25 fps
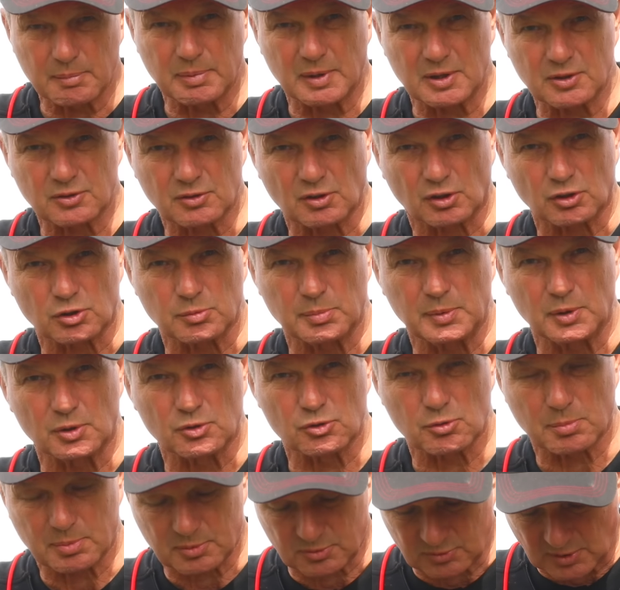bait's got to be
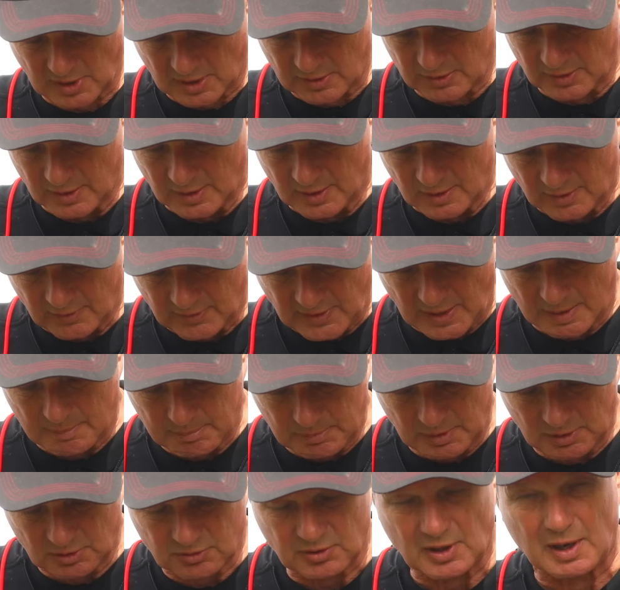100%. That
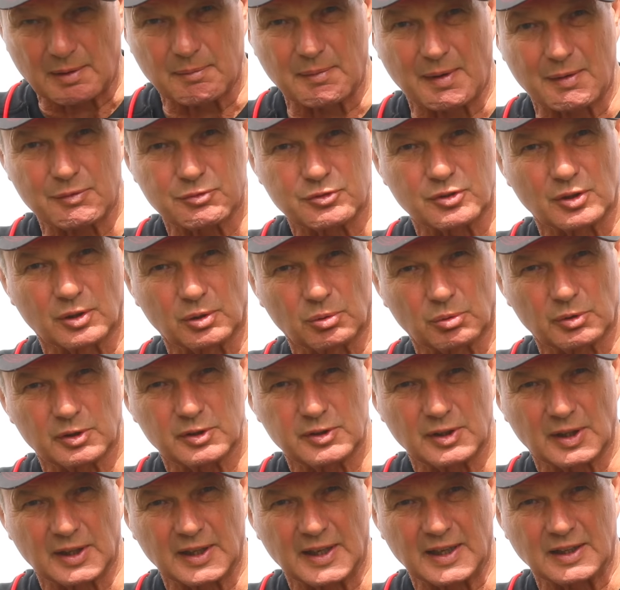mix I'm absolutely
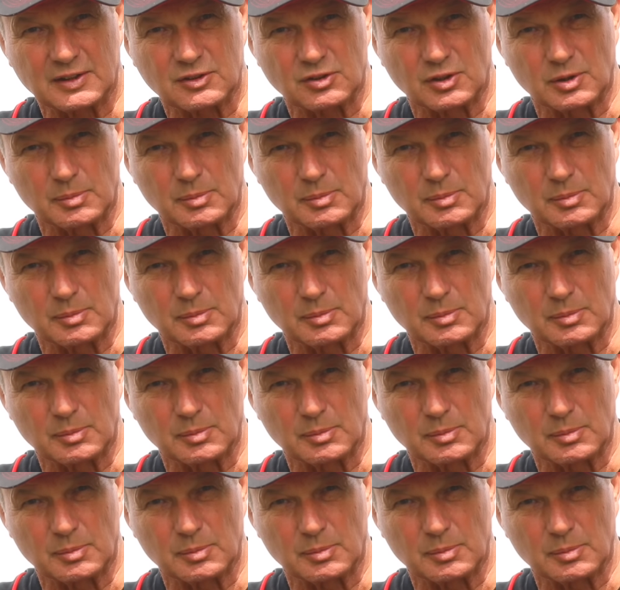delighted